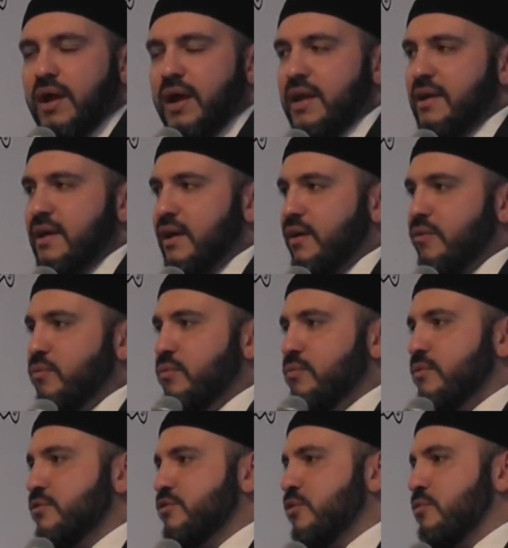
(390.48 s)
a
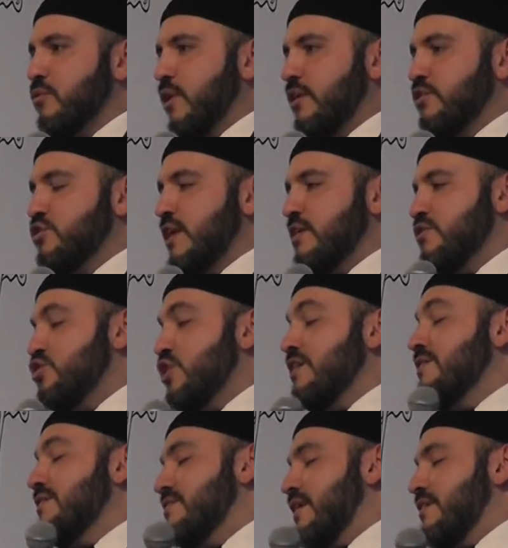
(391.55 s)
so-called
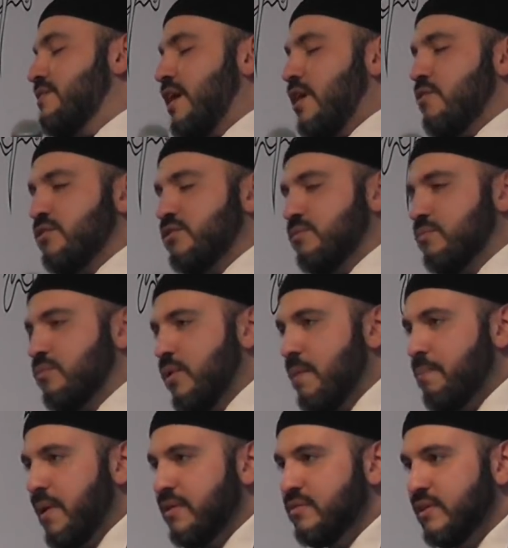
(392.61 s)
gender sectarianism,
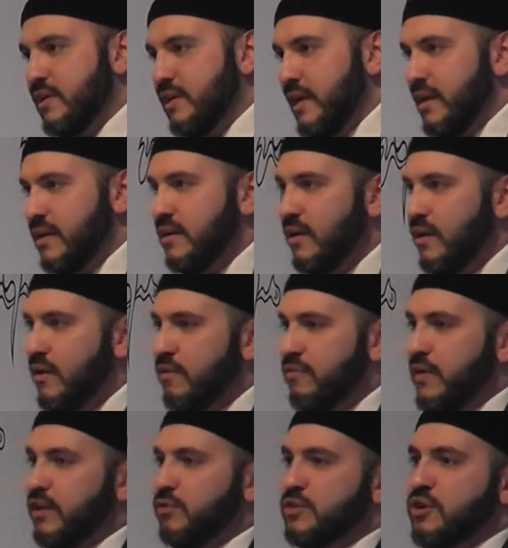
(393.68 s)
where basically
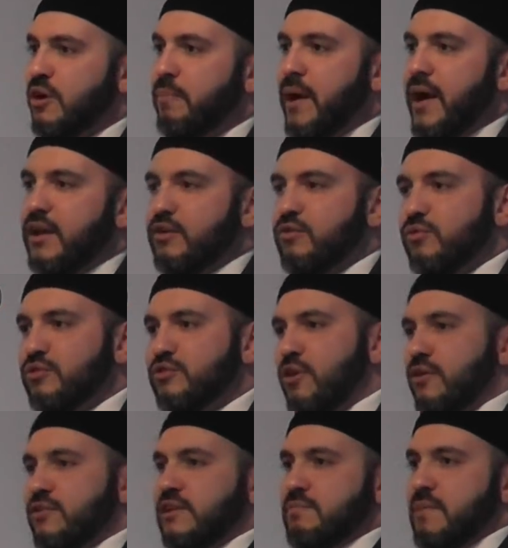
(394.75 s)
things which are bad are called
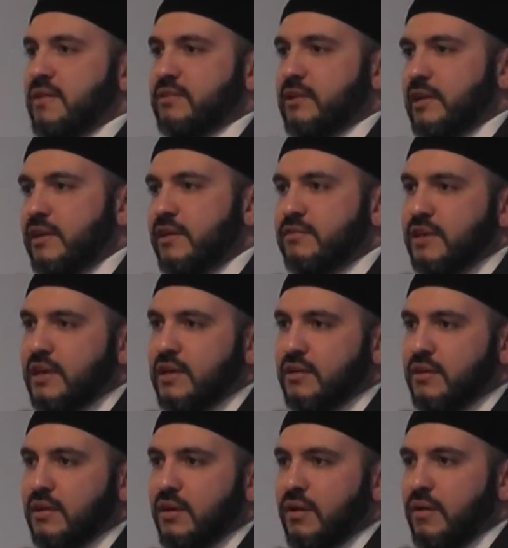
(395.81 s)
toxic
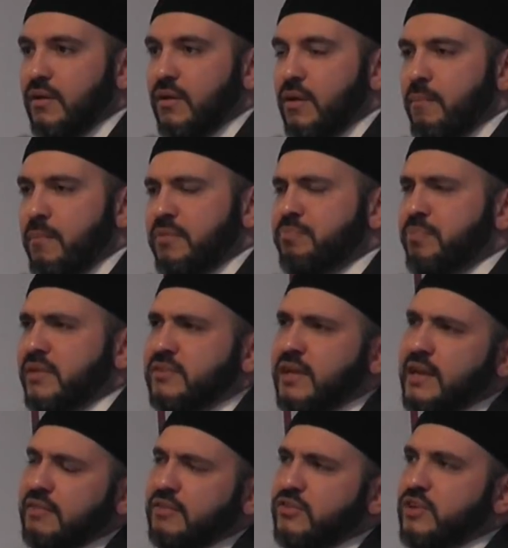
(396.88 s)
masculinity, but
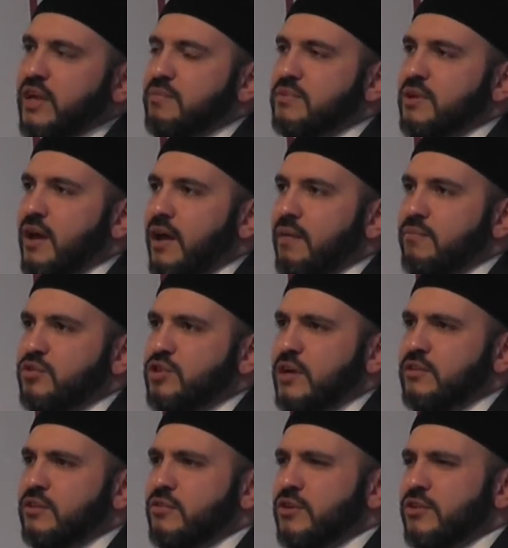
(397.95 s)
then at the same time,
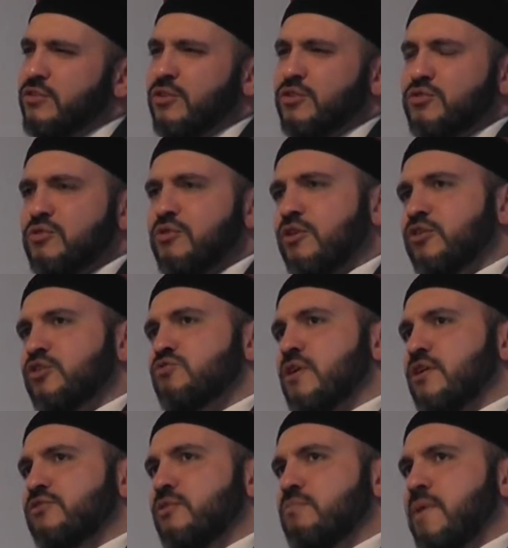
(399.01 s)
gender is a social
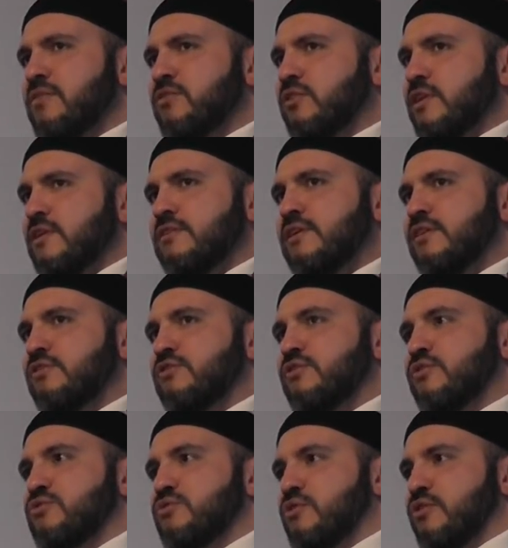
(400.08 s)
construct, so masculinity is a
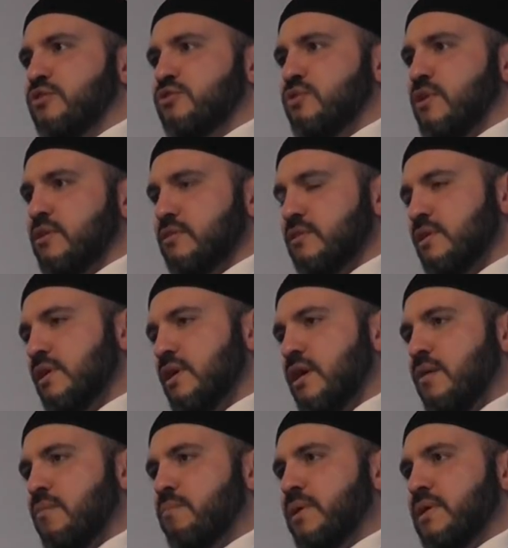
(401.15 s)
social construct,
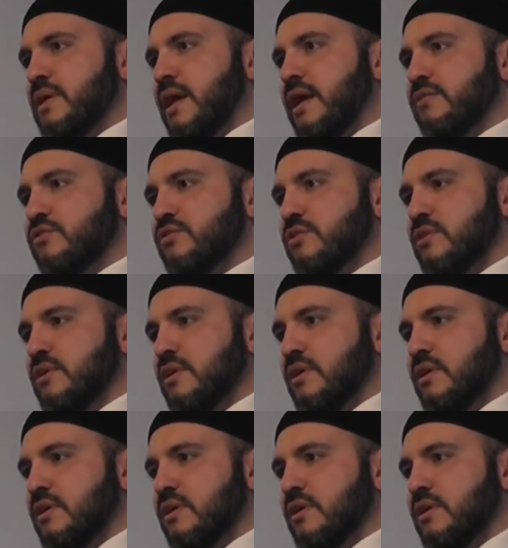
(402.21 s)
but yet